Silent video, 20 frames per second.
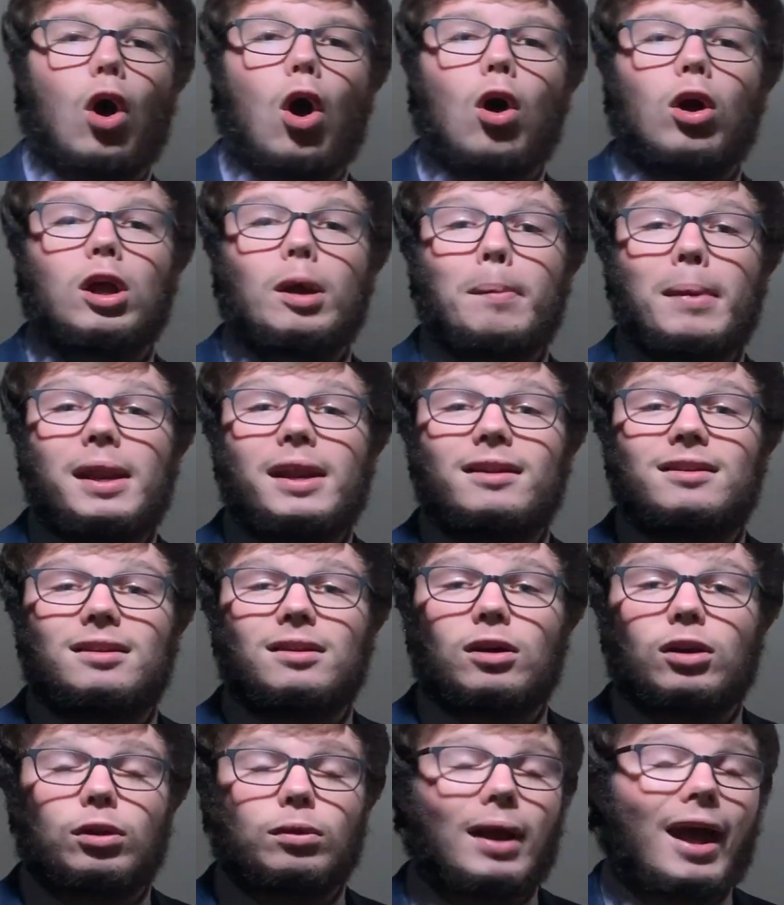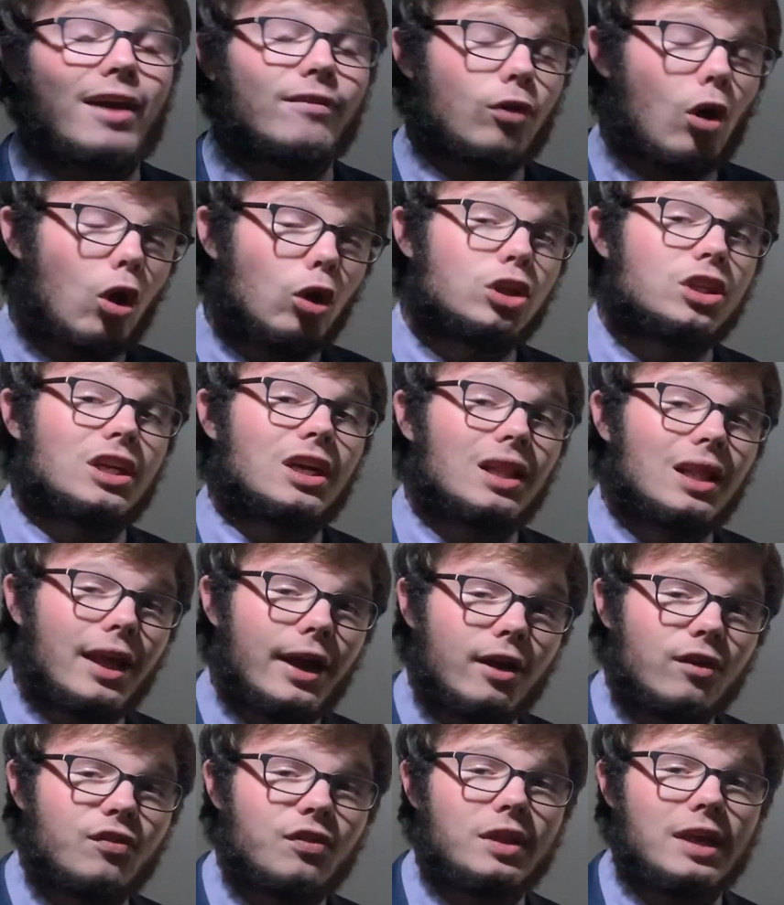all have all
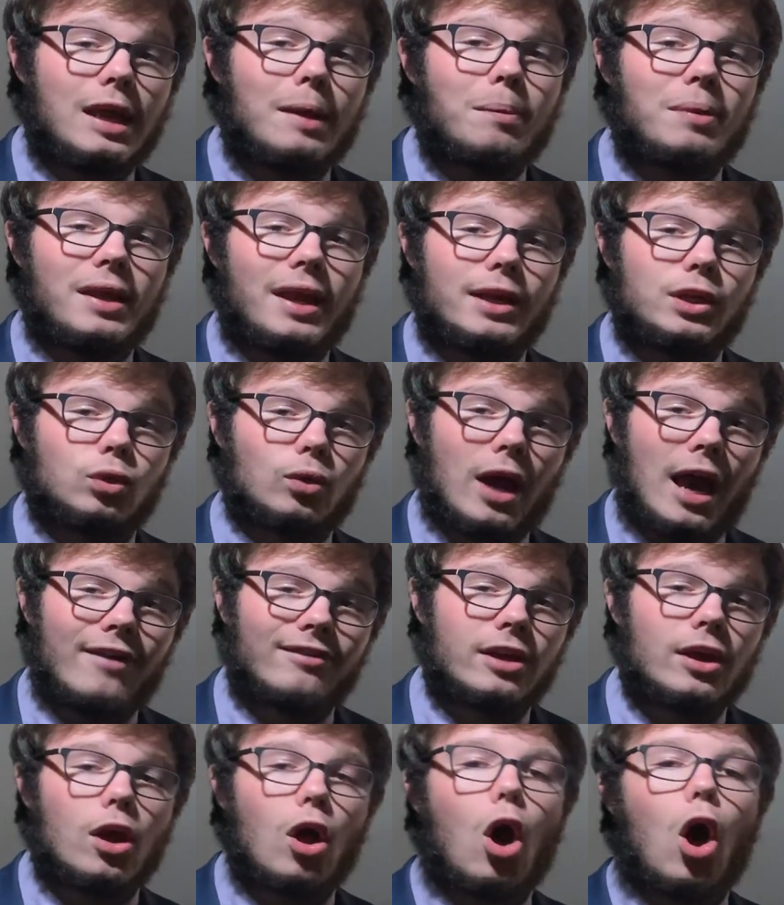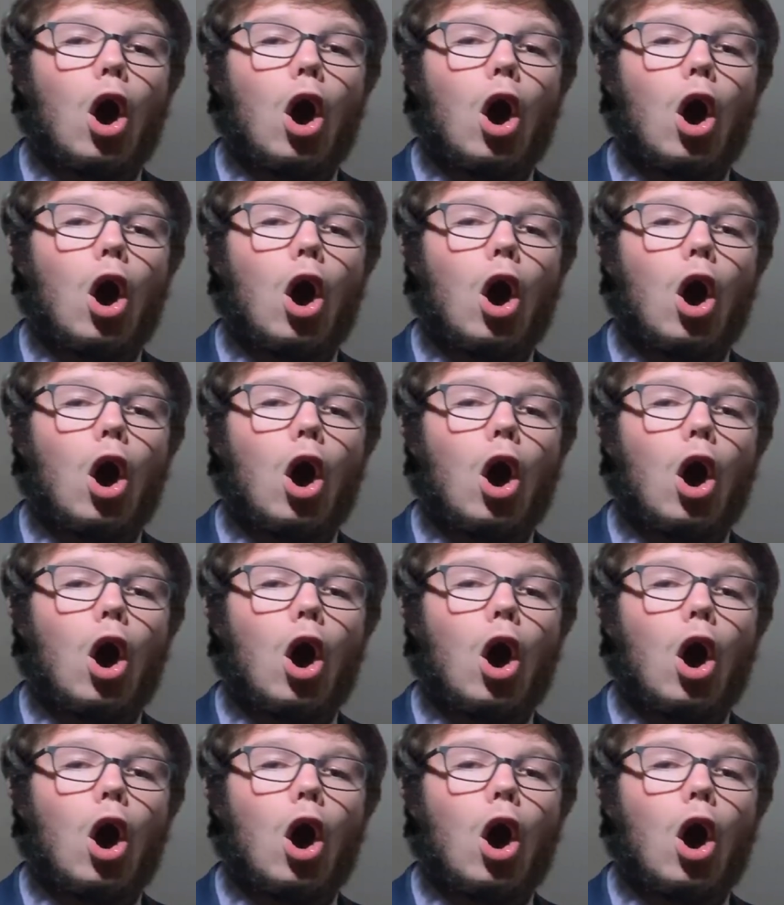declared for the NBA draft.